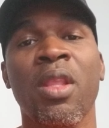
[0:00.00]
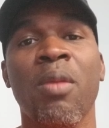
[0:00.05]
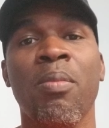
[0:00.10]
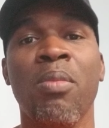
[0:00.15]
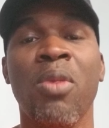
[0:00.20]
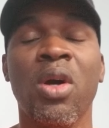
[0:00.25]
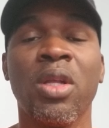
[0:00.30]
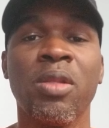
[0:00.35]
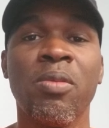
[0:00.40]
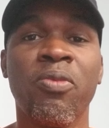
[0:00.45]

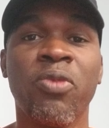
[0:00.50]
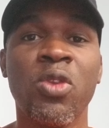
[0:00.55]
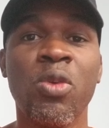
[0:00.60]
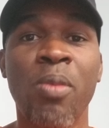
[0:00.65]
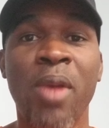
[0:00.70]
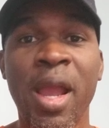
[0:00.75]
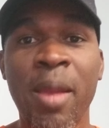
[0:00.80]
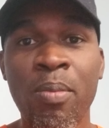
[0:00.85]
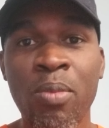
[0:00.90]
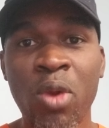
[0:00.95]
But to
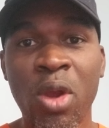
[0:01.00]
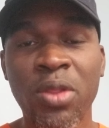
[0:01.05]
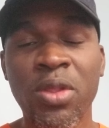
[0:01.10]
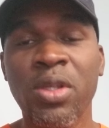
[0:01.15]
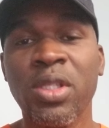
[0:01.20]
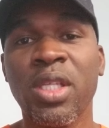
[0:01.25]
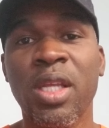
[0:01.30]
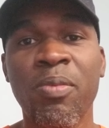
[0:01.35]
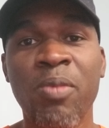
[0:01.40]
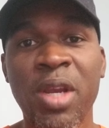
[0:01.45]
my
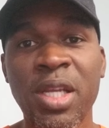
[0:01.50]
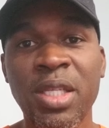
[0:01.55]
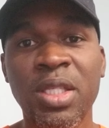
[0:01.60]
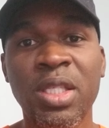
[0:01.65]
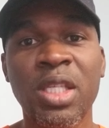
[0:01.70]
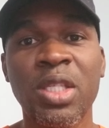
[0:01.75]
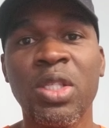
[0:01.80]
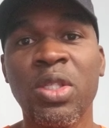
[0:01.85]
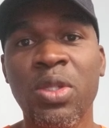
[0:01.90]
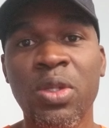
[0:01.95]
brothers and my
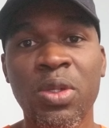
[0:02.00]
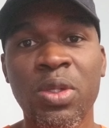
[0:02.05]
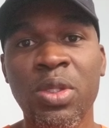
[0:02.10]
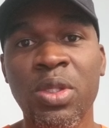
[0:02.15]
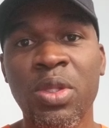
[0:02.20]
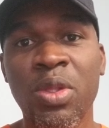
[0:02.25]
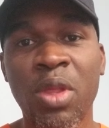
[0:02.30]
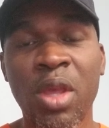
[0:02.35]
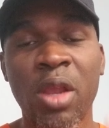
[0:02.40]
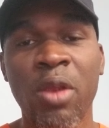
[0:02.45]

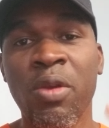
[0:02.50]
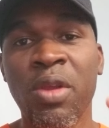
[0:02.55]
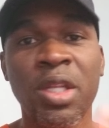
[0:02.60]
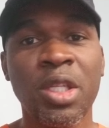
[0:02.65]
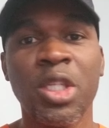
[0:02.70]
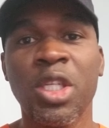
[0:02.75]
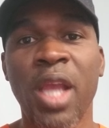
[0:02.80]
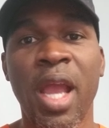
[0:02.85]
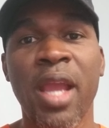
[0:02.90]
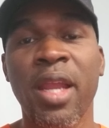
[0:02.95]
sisters there
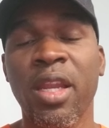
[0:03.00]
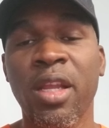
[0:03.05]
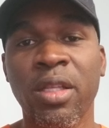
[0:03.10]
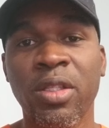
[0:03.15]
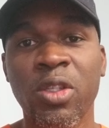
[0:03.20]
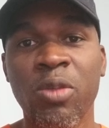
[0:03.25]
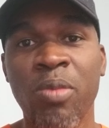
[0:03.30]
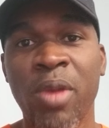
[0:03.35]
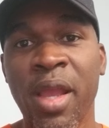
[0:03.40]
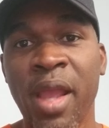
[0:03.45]
in China,
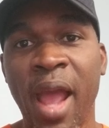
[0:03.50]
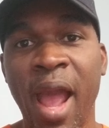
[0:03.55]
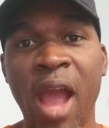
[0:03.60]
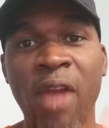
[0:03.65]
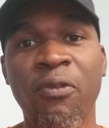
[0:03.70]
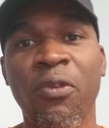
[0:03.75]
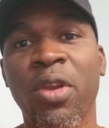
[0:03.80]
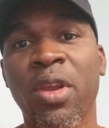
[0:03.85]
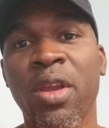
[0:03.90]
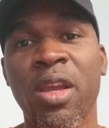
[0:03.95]
to my
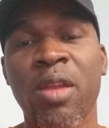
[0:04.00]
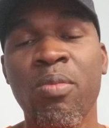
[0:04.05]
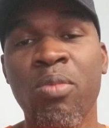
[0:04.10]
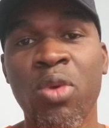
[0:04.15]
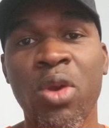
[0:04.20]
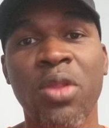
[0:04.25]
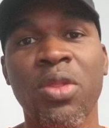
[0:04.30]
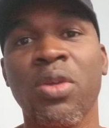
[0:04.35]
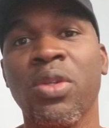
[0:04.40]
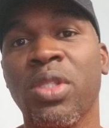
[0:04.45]
African
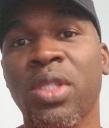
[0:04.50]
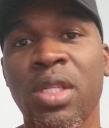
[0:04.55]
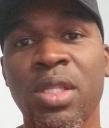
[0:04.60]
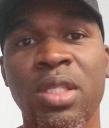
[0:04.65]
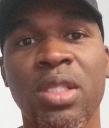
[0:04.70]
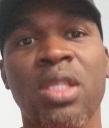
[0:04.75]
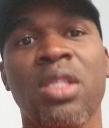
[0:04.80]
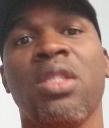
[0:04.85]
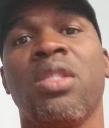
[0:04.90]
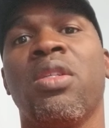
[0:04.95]
brothers and
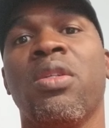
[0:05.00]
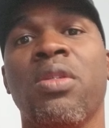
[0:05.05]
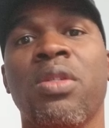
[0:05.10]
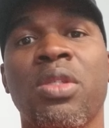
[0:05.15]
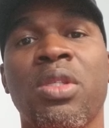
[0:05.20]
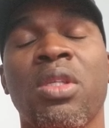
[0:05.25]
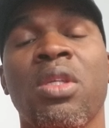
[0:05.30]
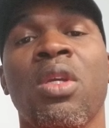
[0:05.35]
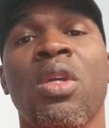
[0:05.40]
sisters,